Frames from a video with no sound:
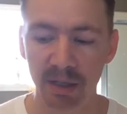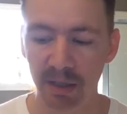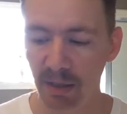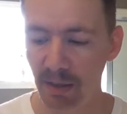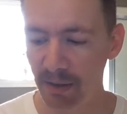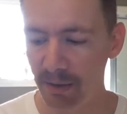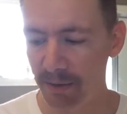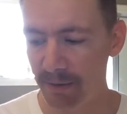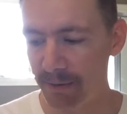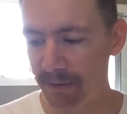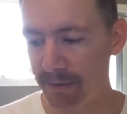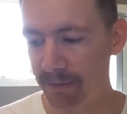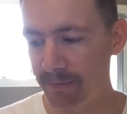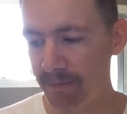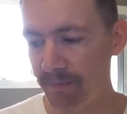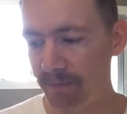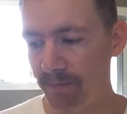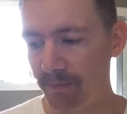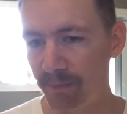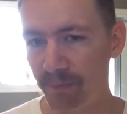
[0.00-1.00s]

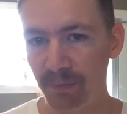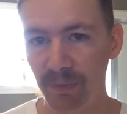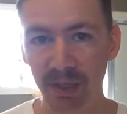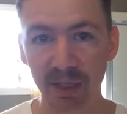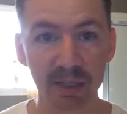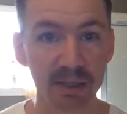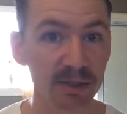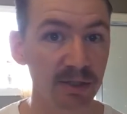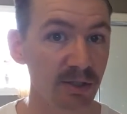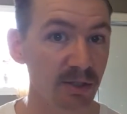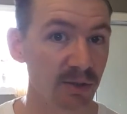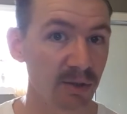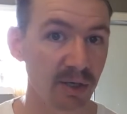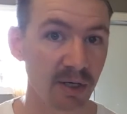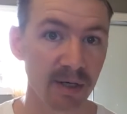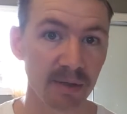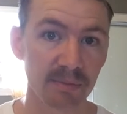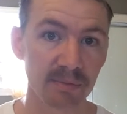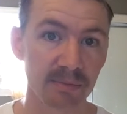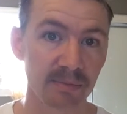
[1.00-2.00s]

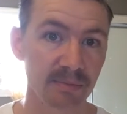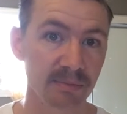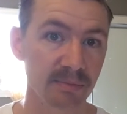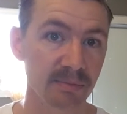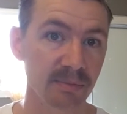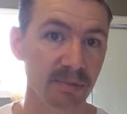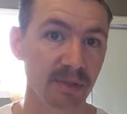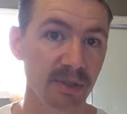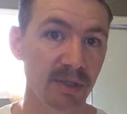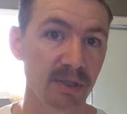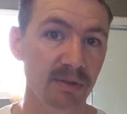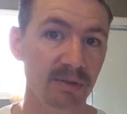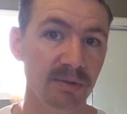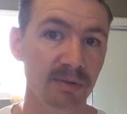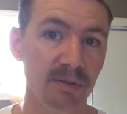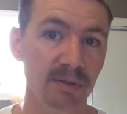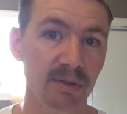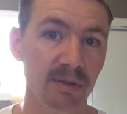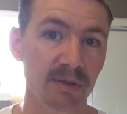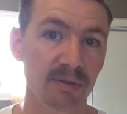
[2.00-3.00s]
Instagram,
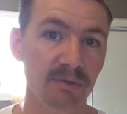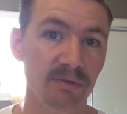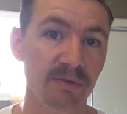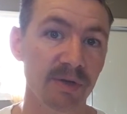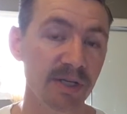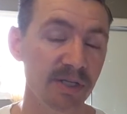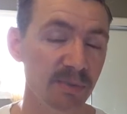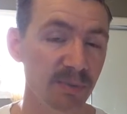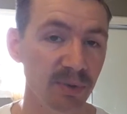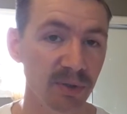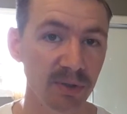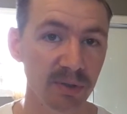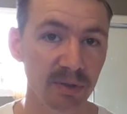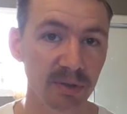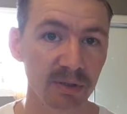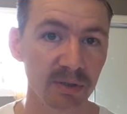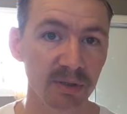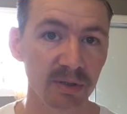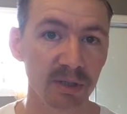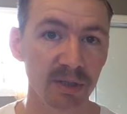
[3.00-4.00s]
Facebook,
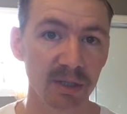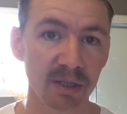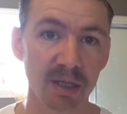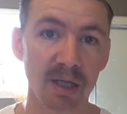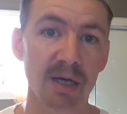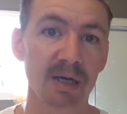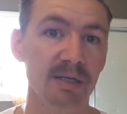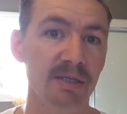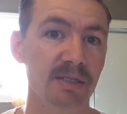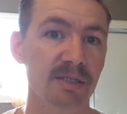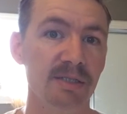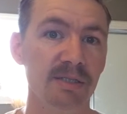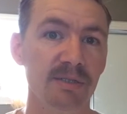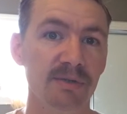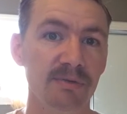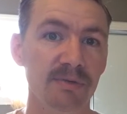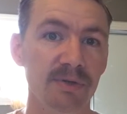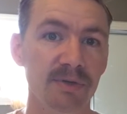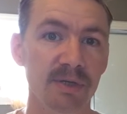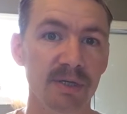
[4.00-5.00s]
a lot of
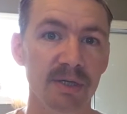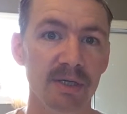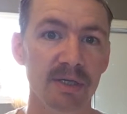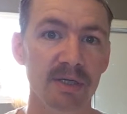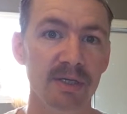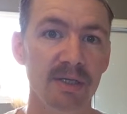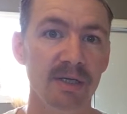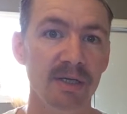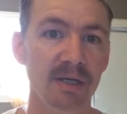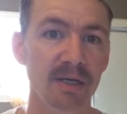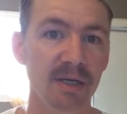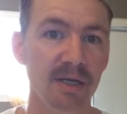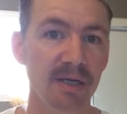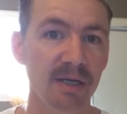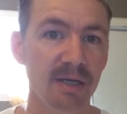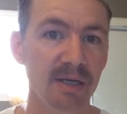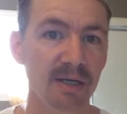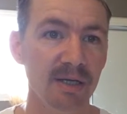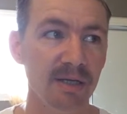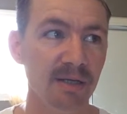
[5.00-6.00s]
stuff you can get
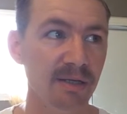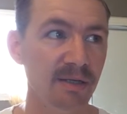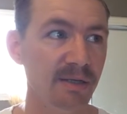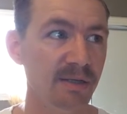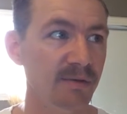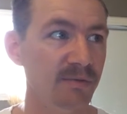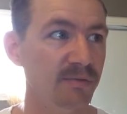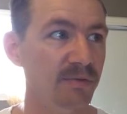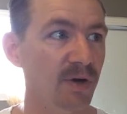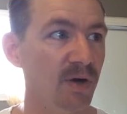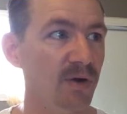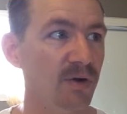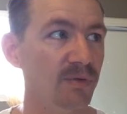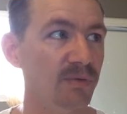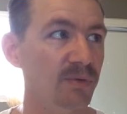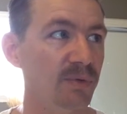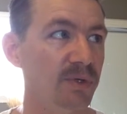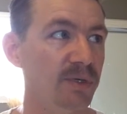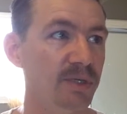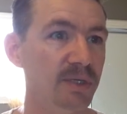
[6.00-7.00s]

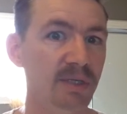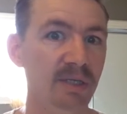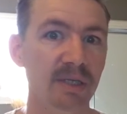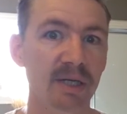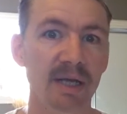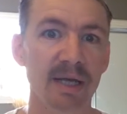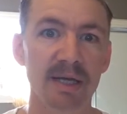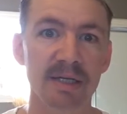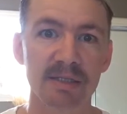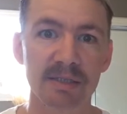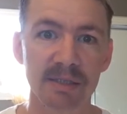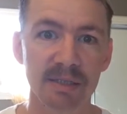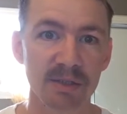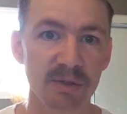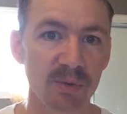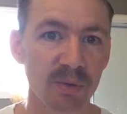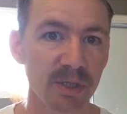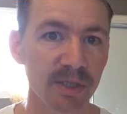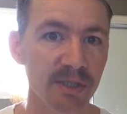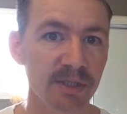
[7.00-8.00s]
involved with and asking
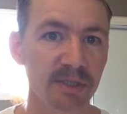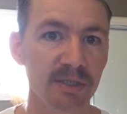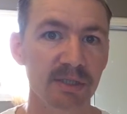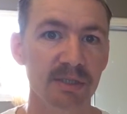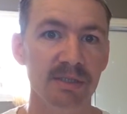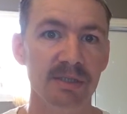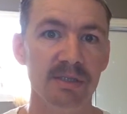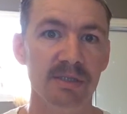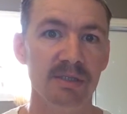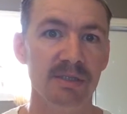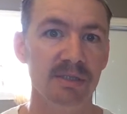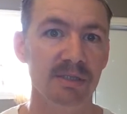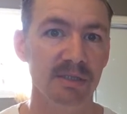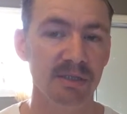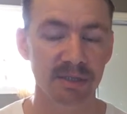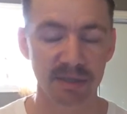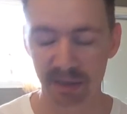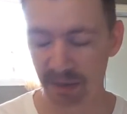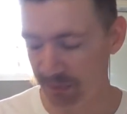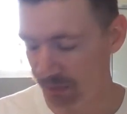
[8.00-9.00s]
questions
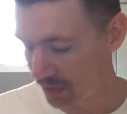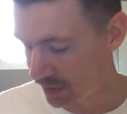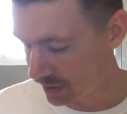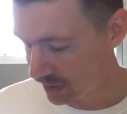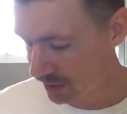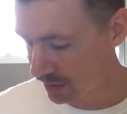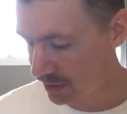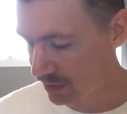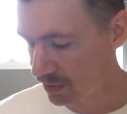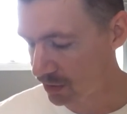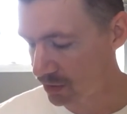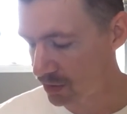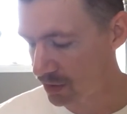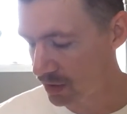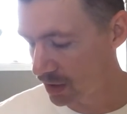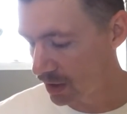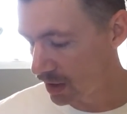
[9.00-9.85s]
and everything else.